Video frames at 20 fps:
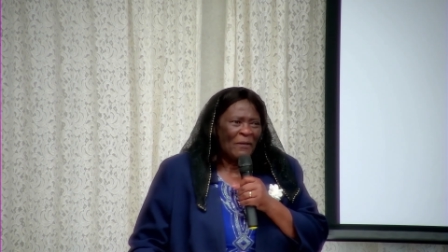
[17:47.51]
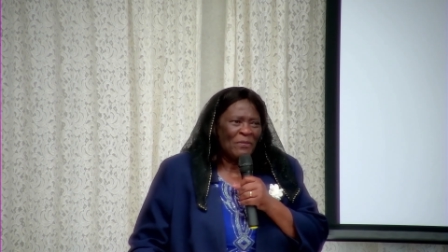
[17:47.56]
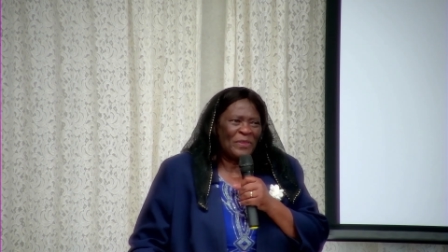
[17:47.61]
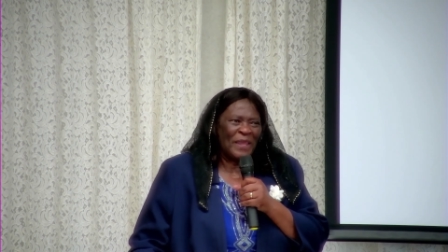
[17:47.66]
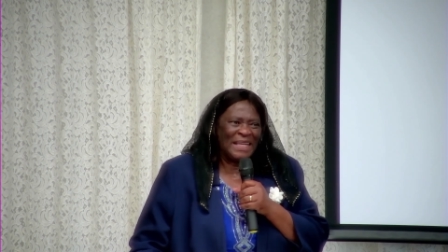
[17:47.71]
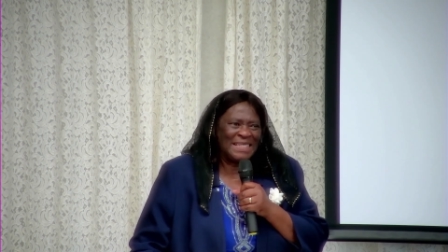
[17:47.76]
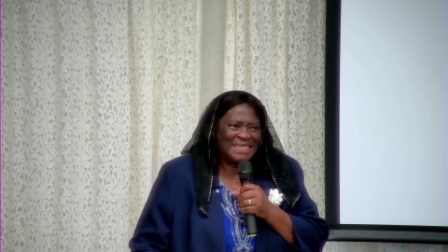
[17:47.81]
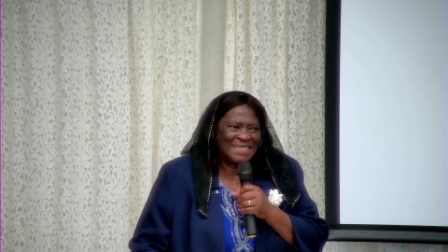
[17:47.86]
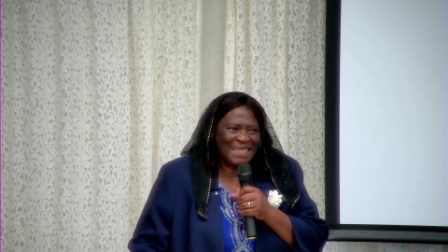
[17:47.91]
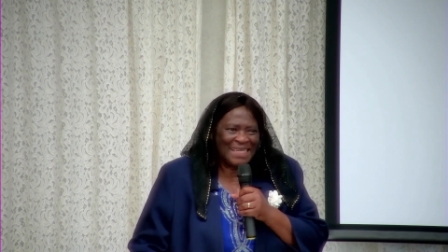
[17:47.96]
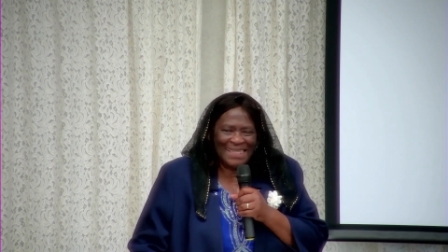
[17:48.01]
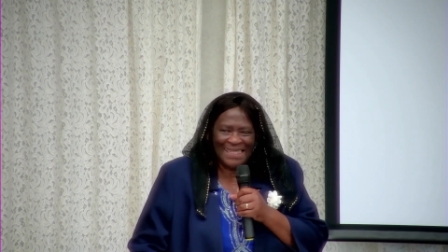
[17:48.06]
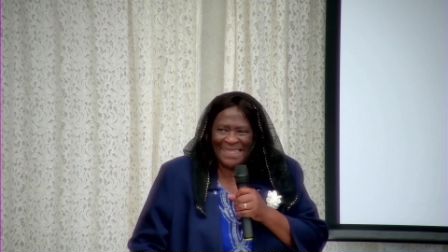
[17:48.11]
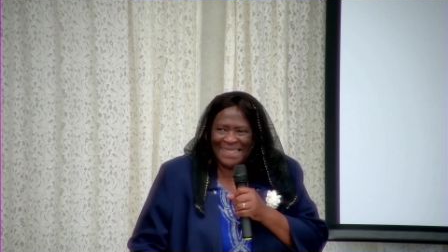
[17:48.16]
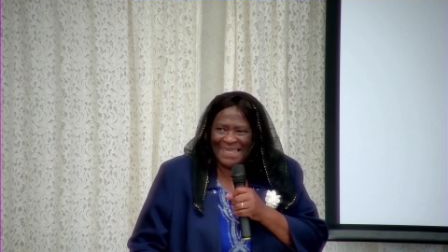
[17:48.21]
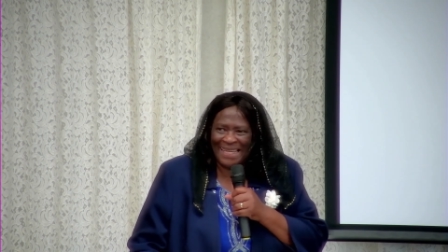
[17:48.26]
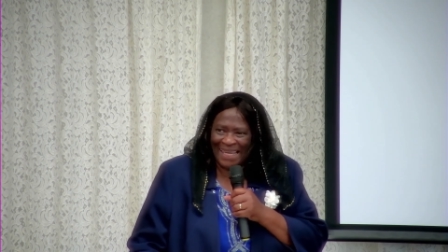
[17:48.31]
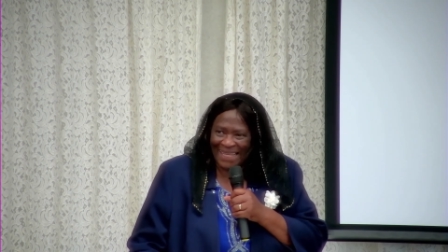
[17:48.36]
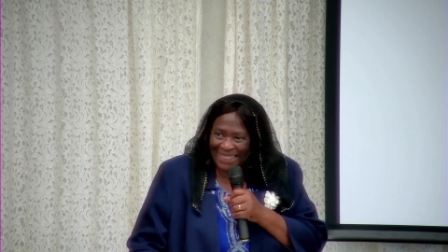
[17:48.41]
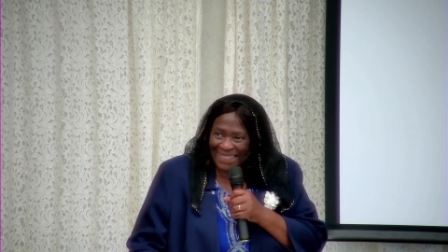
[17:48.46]
They didn't
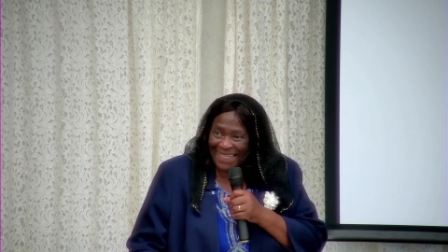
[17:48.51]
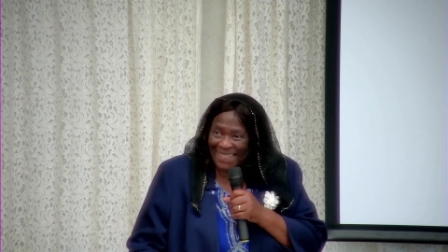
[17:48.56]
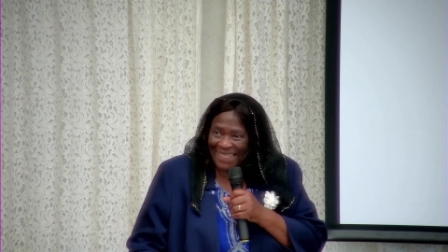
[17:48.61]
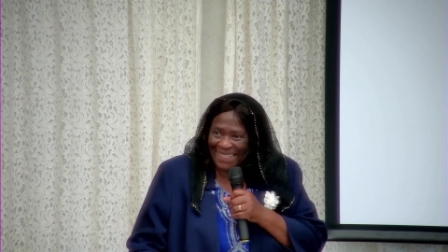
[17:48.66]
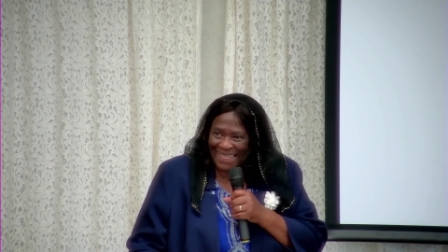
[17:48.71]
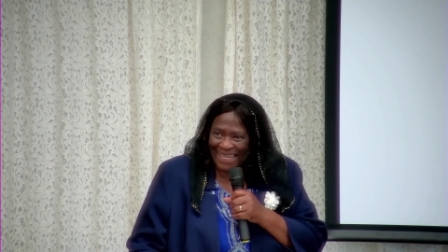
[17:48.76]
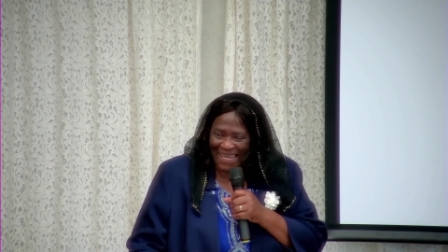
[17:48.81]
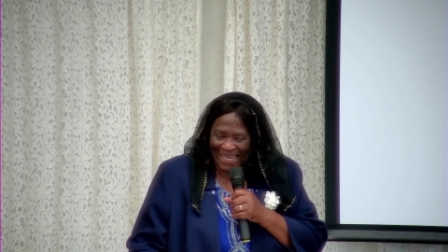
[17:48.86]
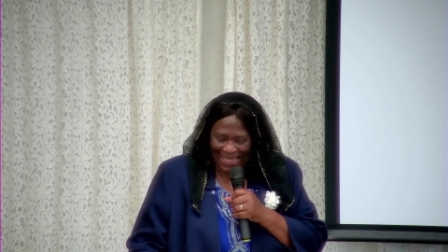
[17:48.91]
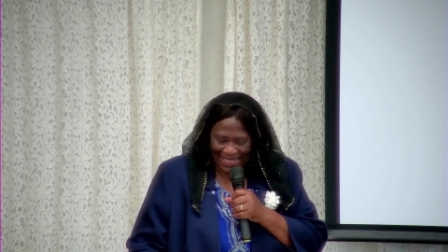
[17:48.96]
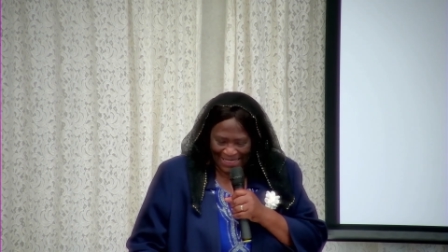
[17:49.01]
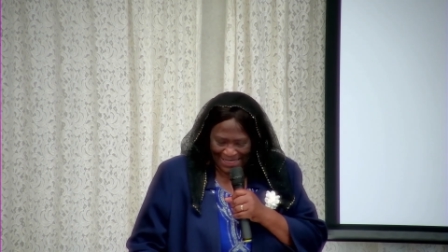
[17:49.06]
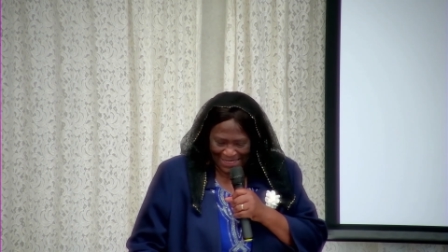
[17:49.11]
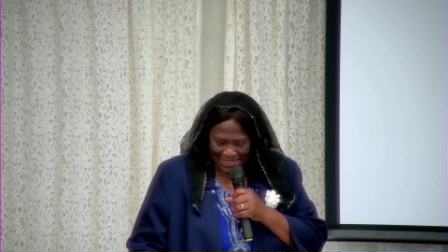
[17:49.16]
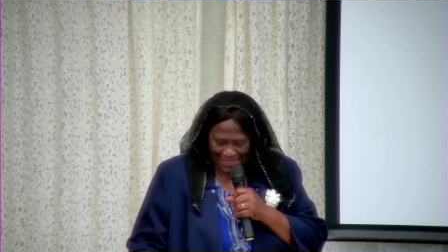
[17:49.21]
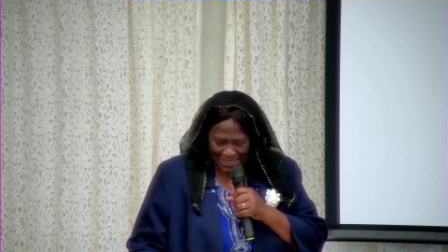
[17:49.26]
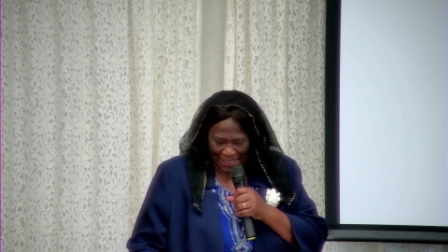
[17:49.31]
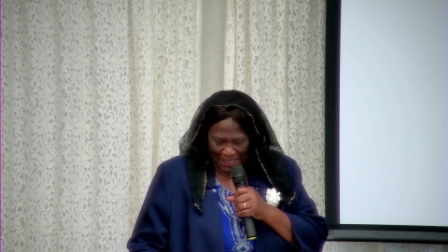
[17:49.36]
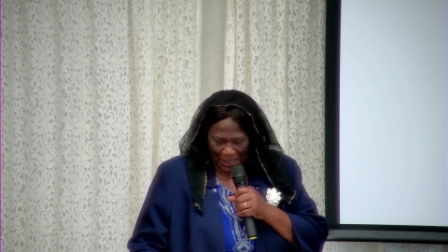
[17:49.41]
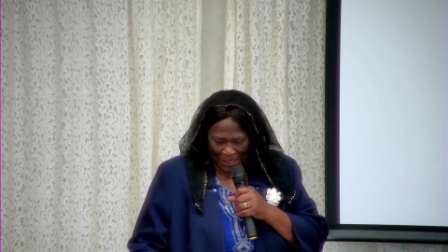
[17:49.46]
get it yet.